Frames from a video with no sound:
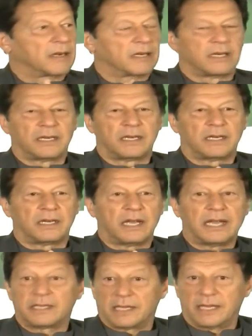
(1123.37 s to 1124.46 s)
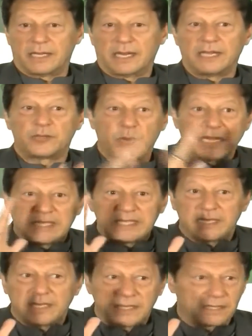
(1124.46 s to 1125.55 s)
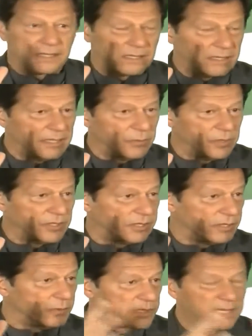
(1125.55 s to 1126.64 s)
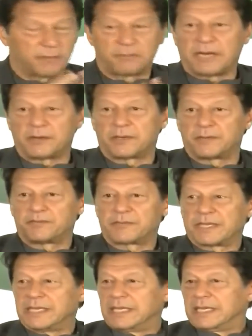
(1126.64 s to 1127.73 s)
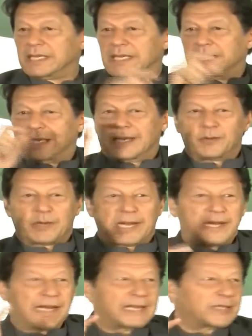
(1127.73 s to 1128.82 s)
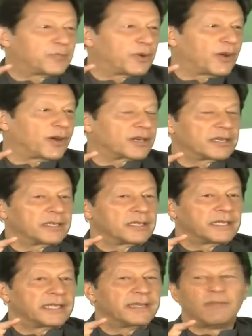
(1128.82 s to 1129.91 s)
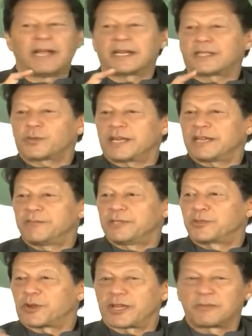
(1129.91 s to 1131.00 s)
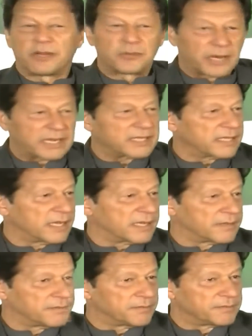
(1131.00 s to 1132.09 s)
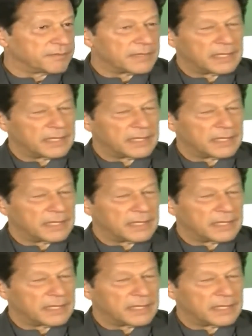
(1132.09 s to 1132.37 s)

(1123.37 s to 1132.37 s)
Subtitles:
Now, and 20 years he was in power. And when I read his blog, he might as well have been talking about Pakistan.